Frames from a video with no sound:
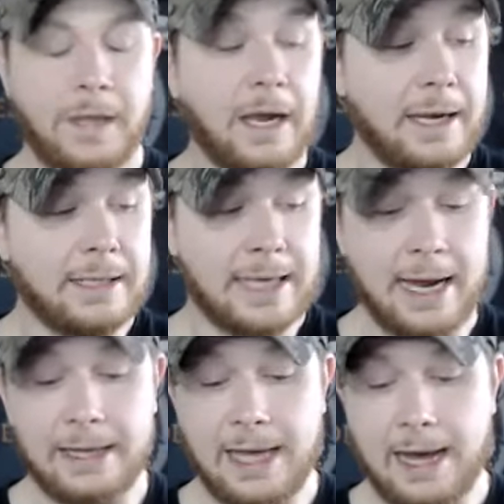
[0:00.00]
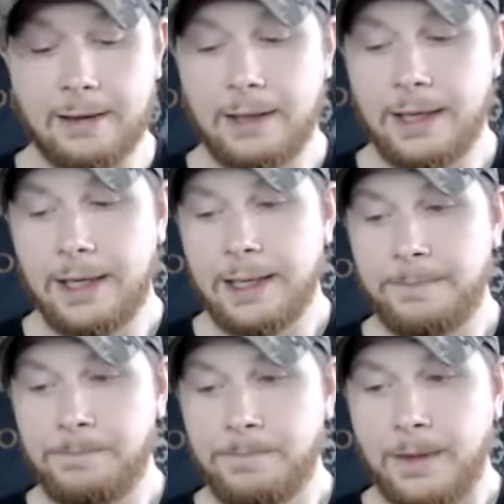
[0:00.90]
And saying that,
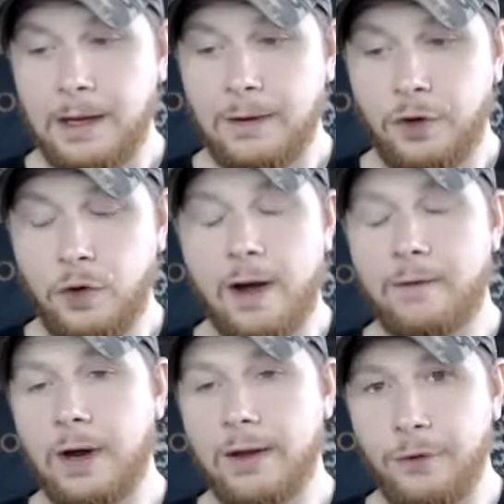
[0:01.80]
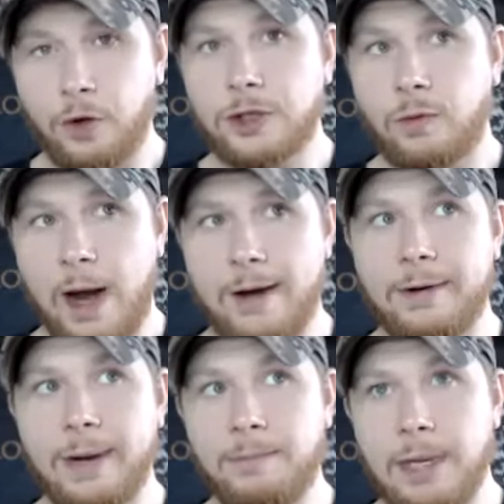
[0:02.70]
if you have, if you're
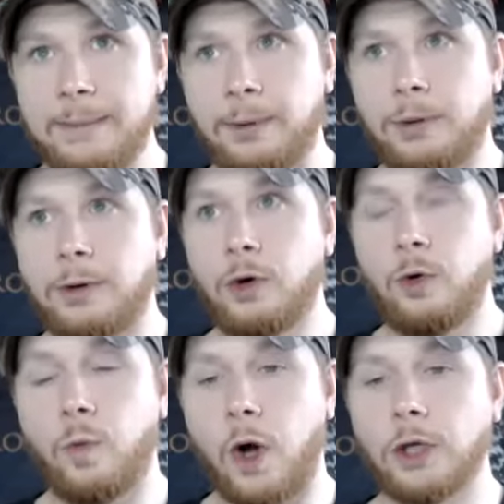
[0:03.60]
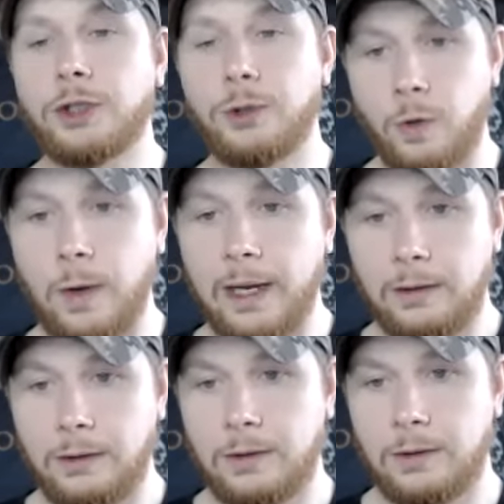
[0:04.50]
surrounded by people who want you to quit,
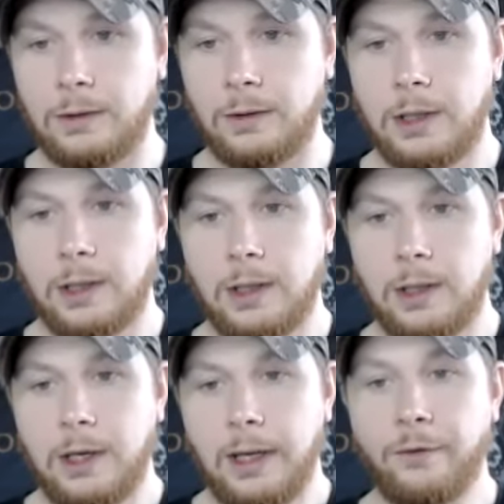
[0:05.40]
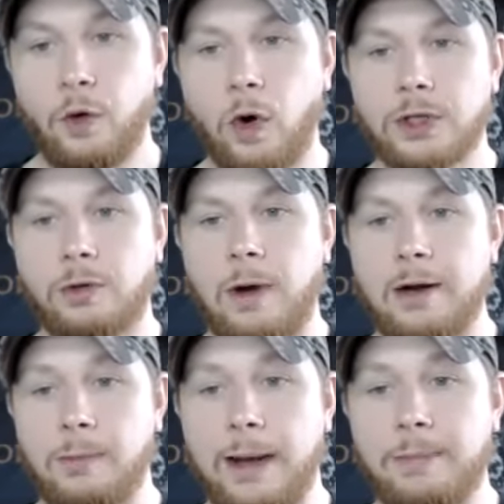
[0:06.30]
if you are
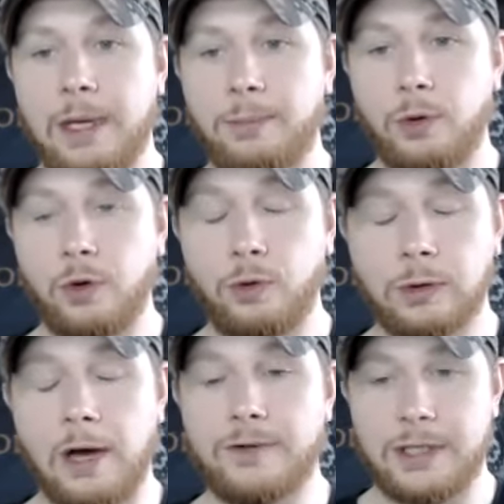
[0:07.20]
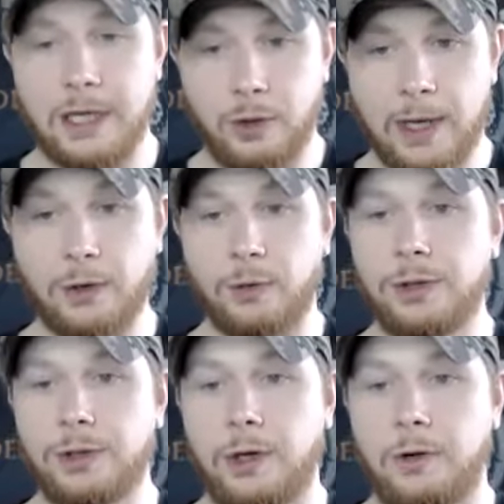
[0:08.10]
surrounded by people who love to tell you, I told
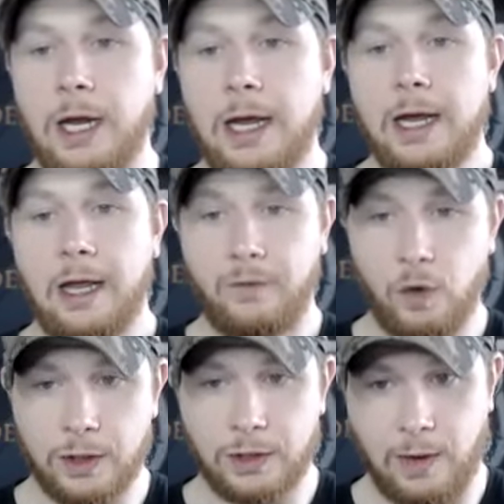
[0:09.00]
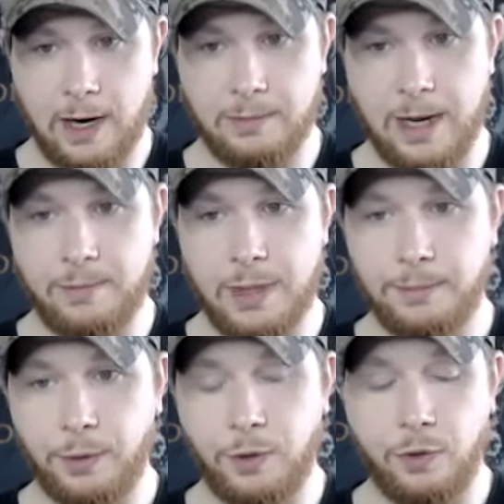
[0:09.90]
you so, if you are surrounded by
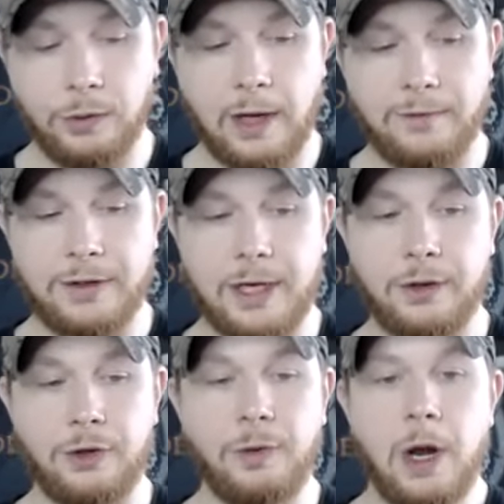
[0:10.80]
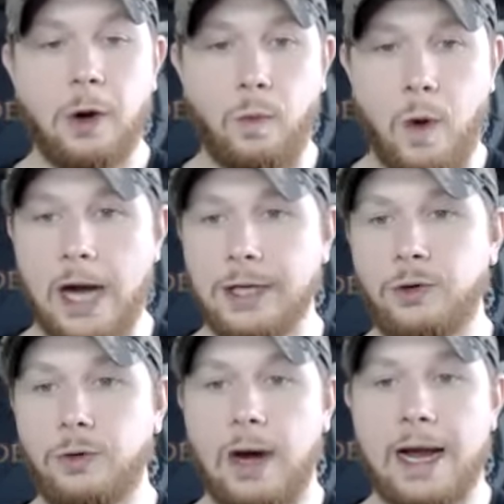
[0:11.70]
people who love to tell you why
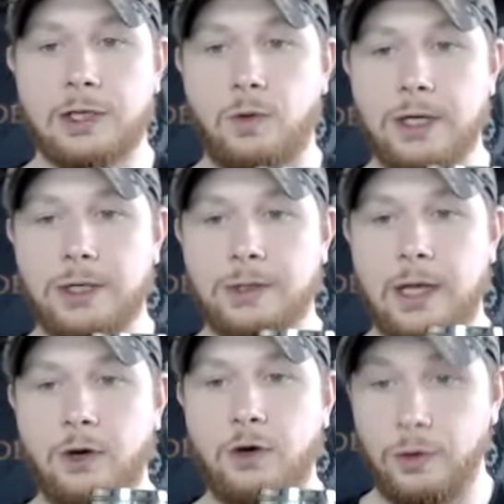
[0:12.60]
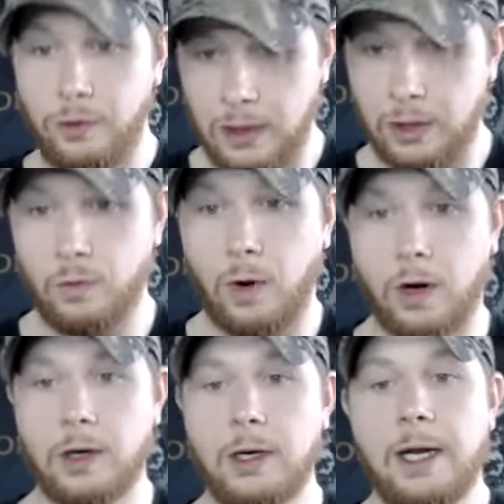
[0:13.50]
you or ask questions like, who do you think you
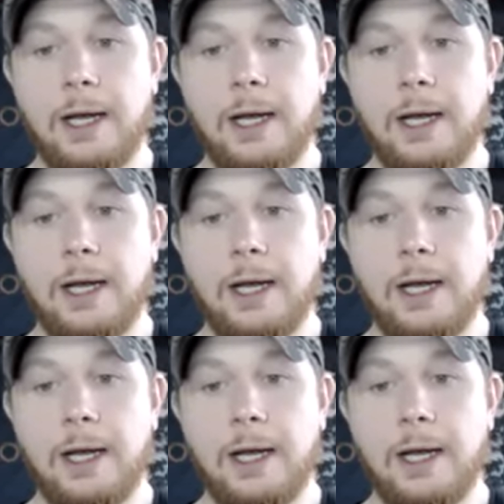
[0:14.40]
are,